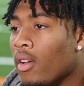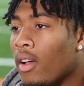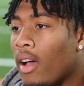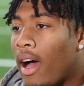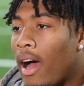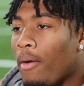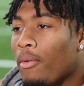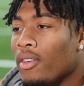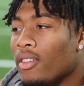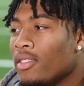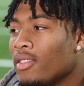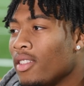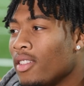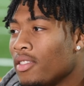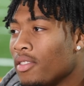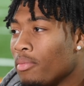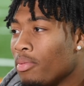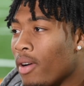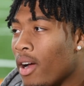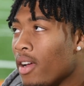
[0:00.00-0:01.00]
I wouldn't say
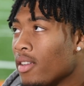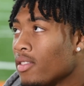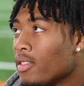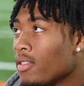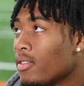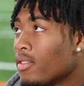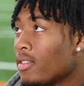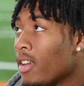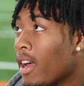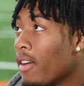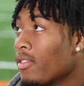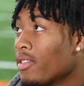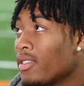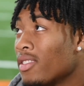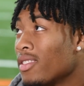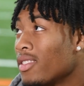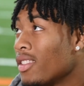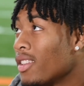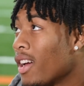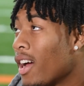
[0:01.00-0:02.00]
surprising. Ever
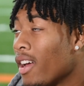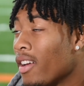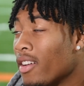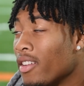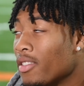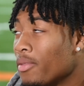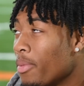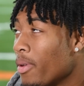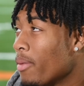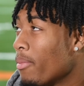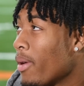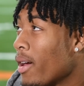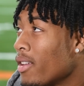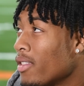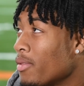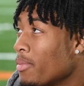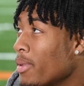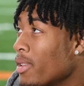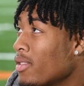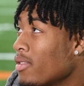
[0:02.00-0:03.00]
since he got here, he's been about
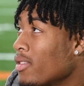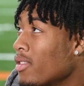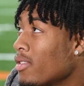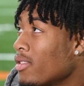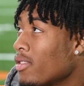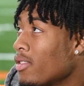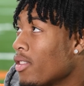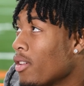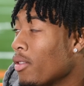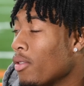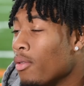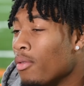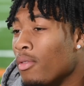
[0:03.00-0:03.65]
his business, so